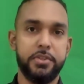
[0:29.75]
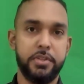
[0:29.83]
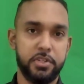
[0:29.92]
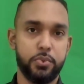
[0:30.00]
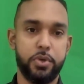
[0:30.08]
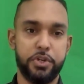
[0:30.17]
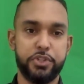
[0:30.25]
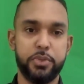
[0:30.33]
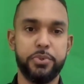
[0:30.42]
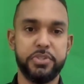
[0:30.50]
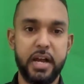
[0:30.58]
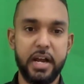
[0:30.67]
This question
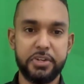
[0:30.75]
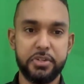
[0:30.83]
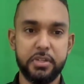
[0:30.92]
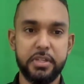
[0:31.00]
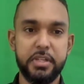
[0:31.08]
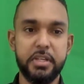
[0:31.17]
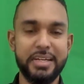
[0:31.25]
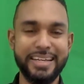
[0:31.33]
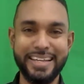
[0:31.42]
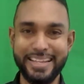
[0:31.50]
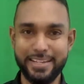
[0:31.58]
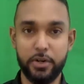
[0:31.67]
was actually
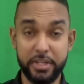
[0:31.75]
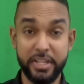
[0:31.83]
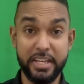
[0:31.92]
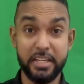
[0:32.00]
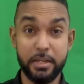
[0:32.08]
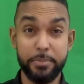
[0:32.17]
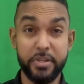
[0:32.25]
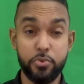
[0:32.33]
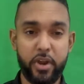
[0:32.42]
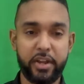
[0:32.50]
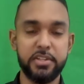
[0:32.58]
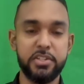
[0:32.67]
in on incomplete
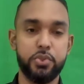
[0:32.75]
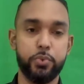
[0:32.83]
records,